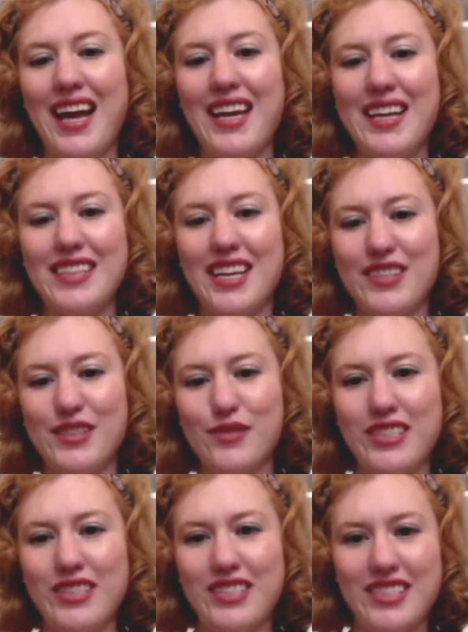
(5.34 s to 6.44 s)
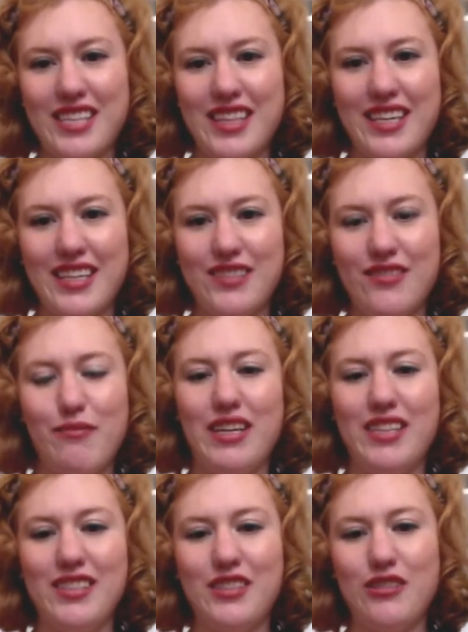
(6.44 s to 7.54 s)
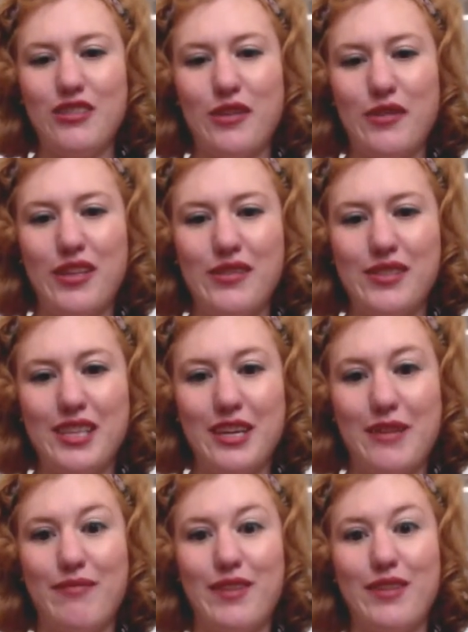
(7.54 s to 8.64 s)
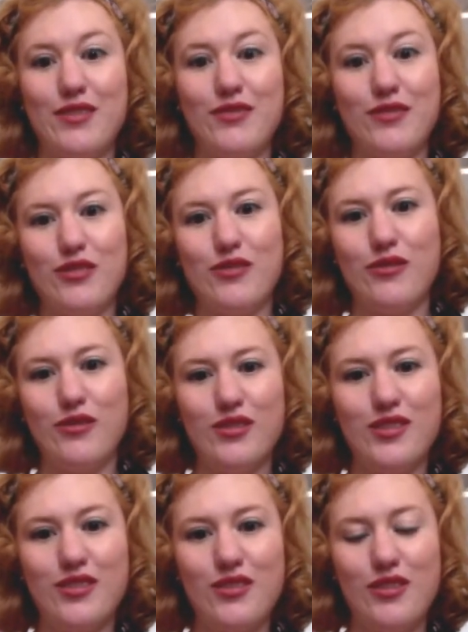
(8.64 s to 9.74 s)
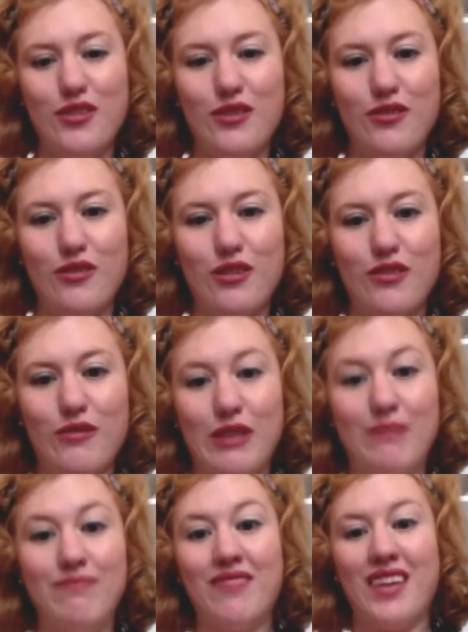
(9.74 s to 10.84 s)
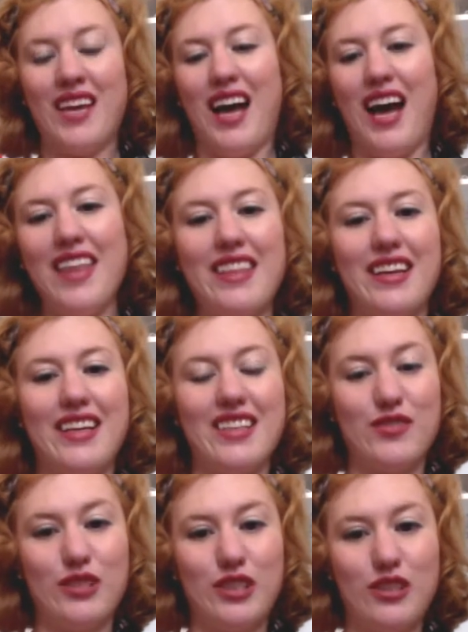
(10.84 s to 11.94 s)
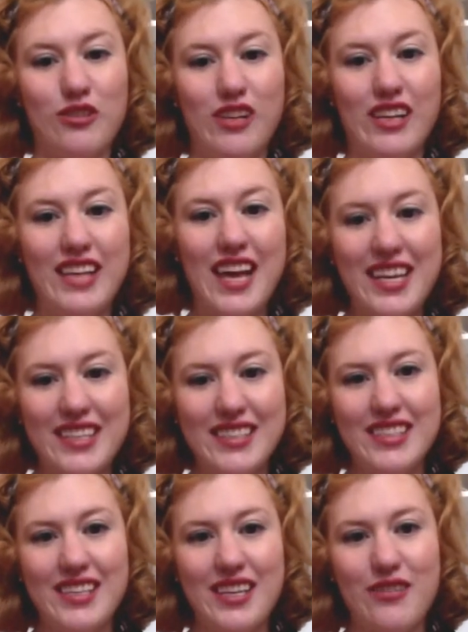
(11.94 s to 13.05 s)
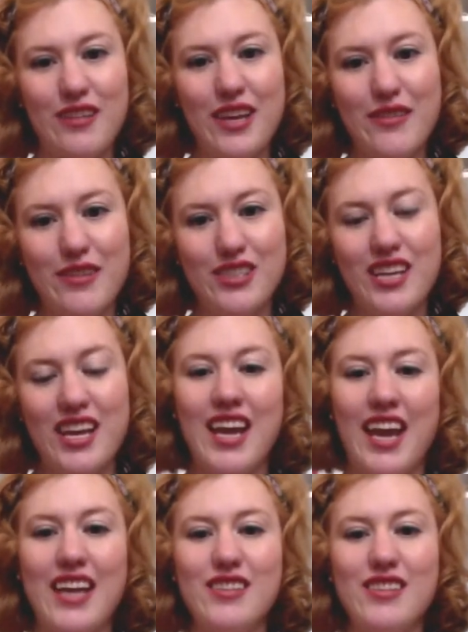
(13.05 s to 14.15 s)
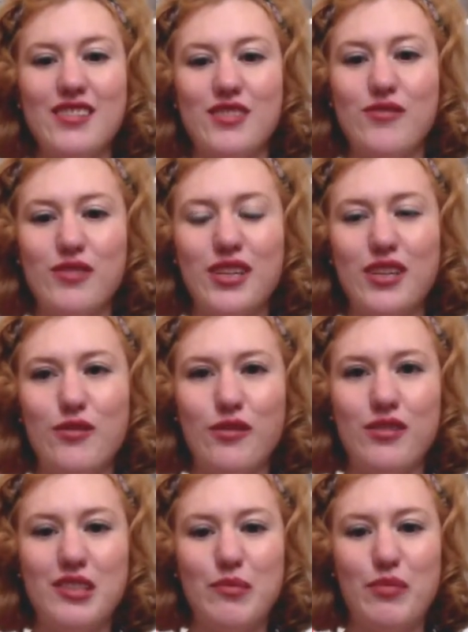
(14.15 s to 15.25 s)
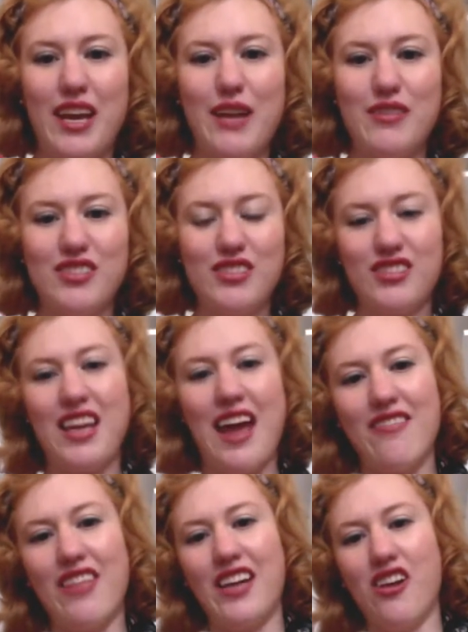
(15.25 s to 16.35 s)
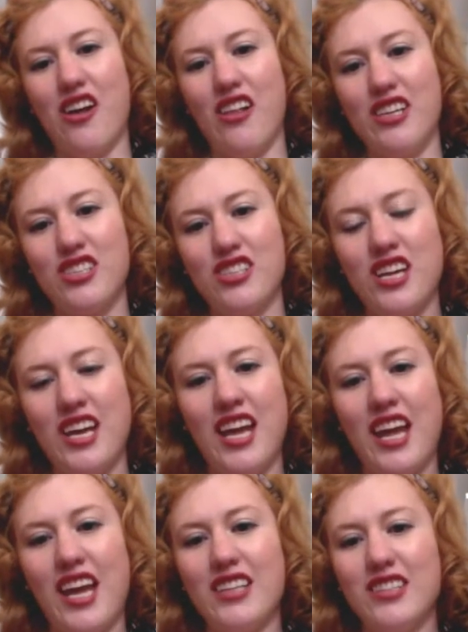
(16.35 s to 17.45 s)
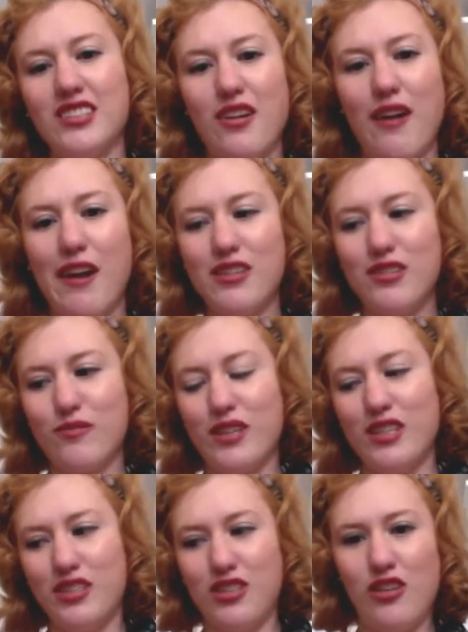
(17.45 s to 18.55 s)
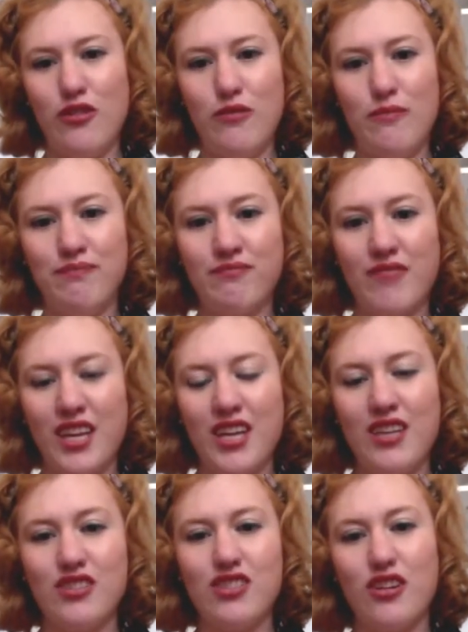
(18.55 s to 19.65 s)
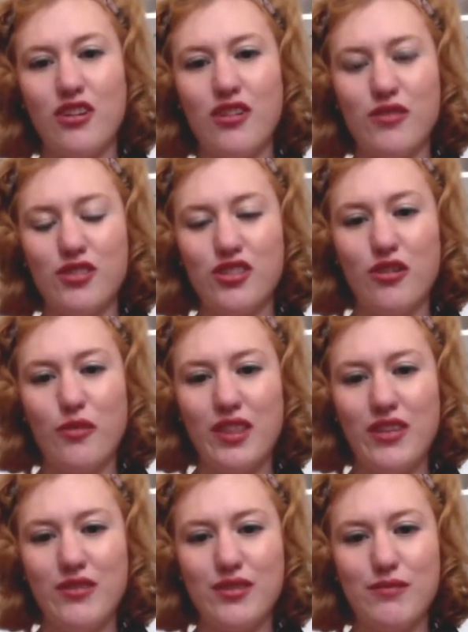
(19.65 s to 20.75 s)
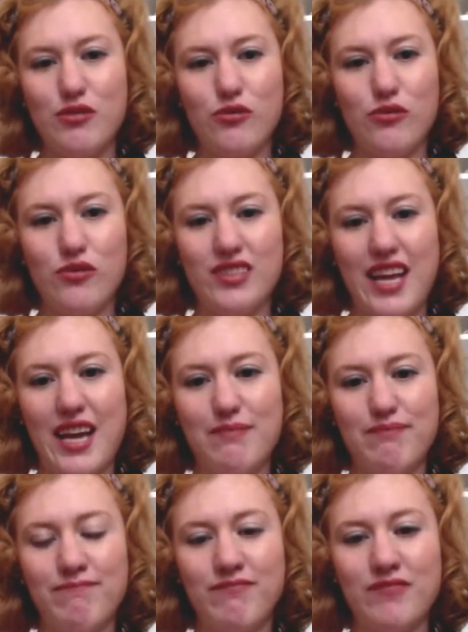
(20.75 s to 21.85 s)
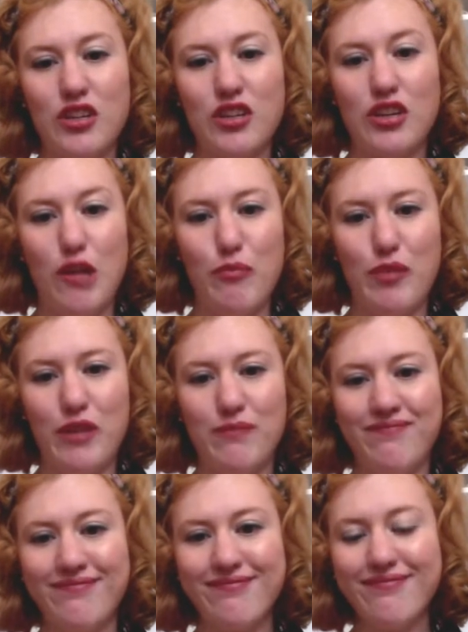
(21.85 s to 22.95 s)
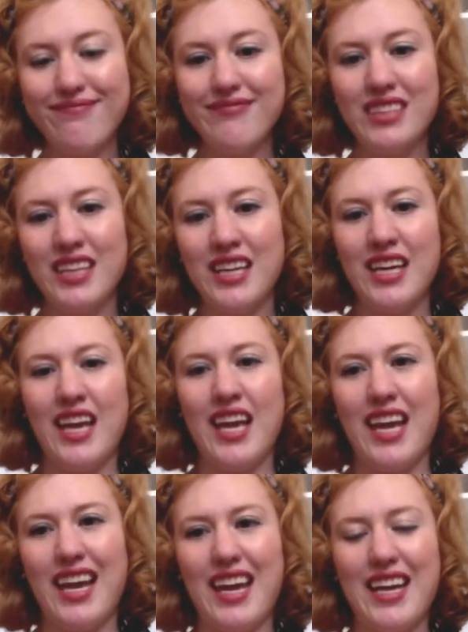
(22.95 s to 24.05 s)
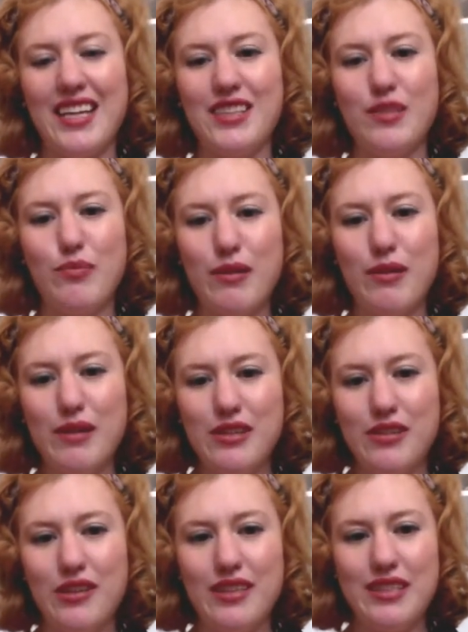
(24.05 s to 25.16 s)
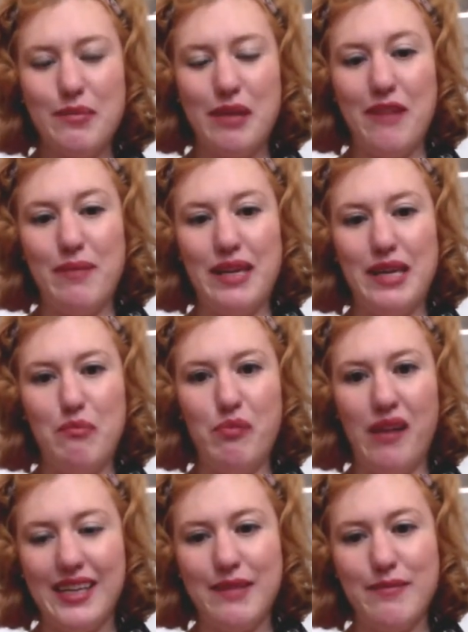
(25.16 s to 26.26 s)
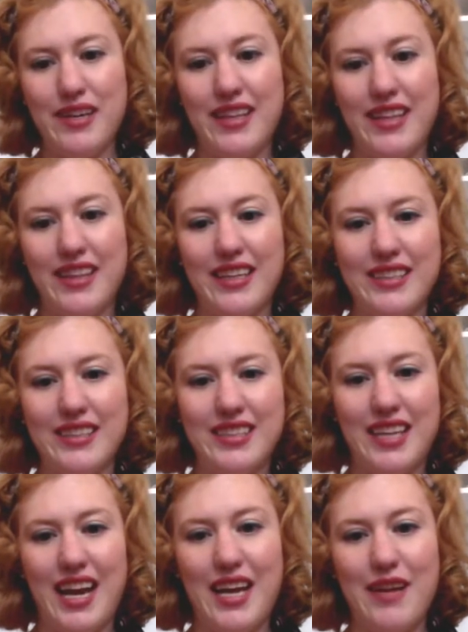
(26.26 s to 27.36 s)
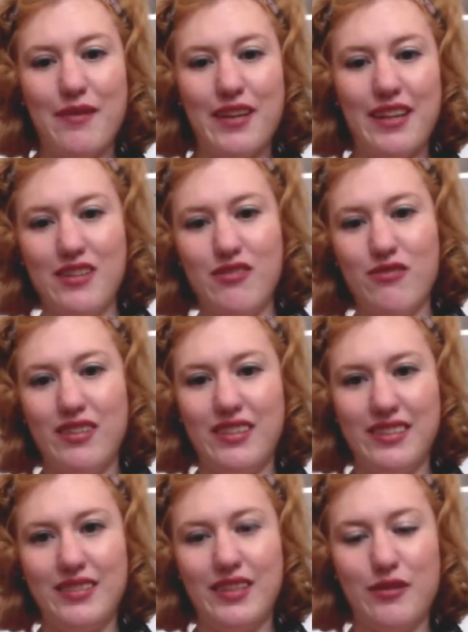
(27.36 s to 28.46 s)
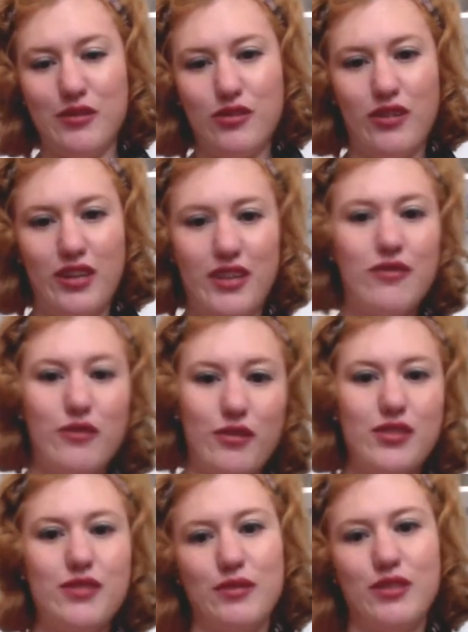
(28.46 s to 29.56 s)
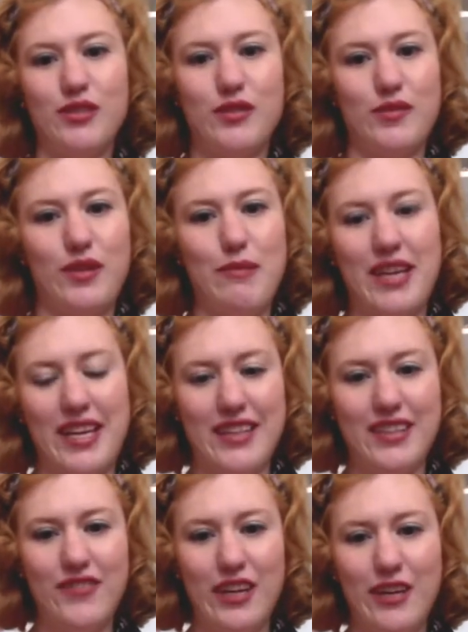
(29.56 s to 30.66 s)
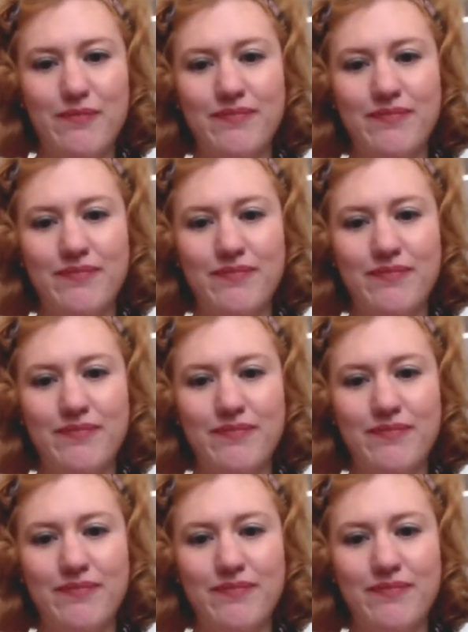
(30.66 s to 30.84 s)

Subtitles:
Hi guys, I just wanted to take the next few minutes to share with you some useful tools to learn what I think is really cool, and that is another language. And it's just really cool to be able to just have that knowledge. And so I just wanted to share with you some tools that could help you. And you probably don't know this about me, but one of the things that I really like doing is language learning, of course, which is why I'm making this video.